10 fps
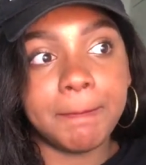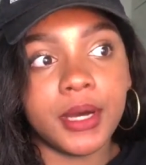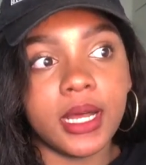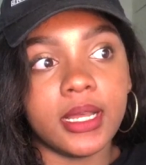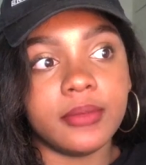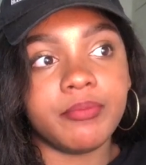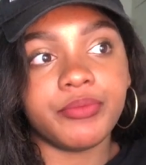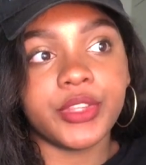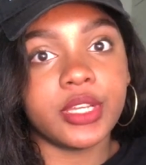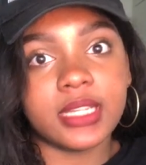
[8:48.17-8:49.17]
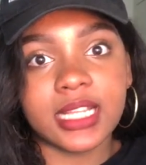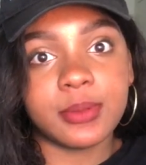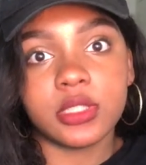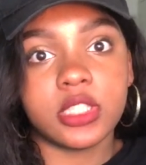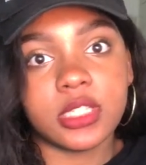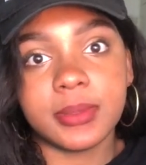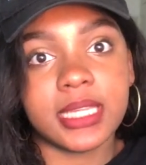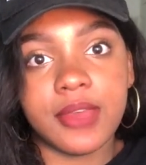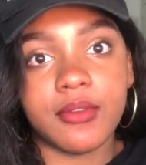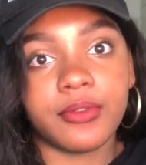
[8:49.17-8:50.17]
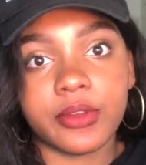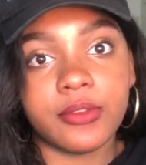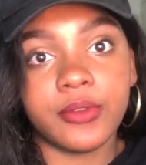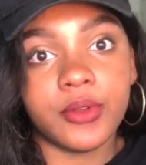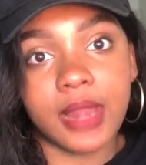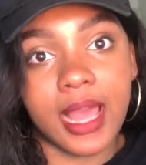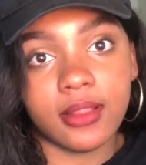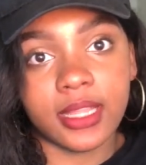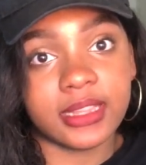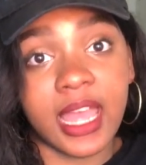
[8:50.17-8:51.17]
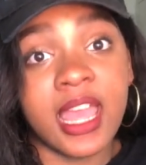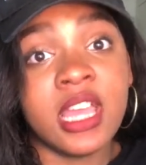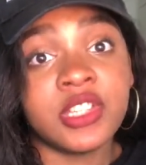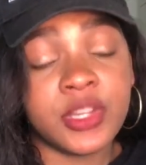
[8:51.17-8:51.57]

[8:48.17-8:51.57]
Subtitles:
but you're not supposed to just be giving free food out like that.